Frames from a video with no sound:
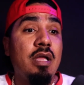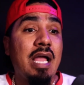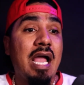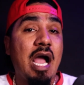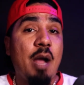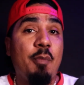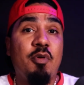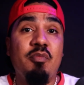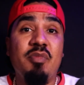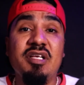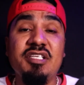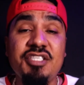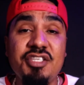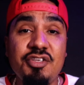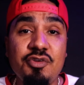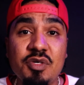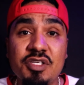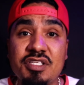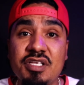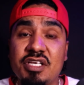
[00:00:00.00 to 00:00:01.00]
how
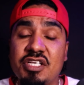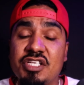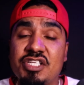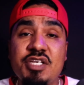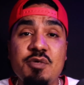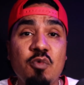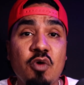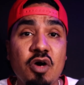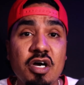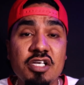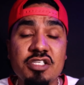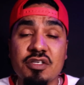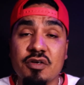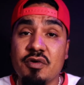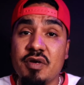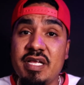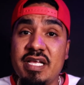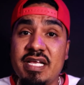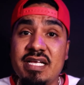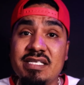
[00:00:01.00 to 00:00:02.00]
promiscuous she was
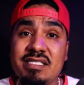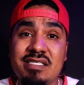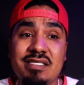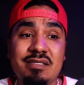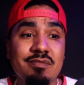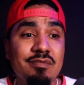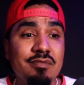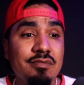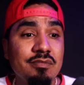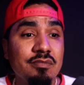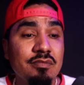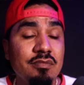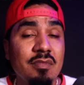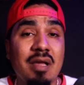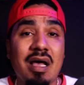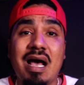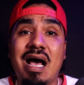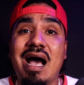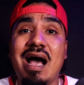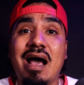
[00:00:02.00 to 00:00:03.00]
or is,
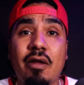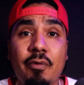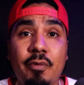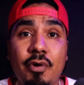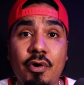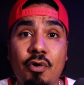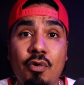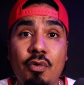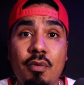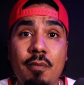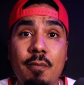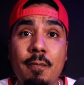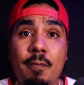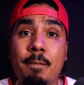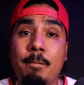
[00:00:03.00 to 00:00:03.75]
I don't know.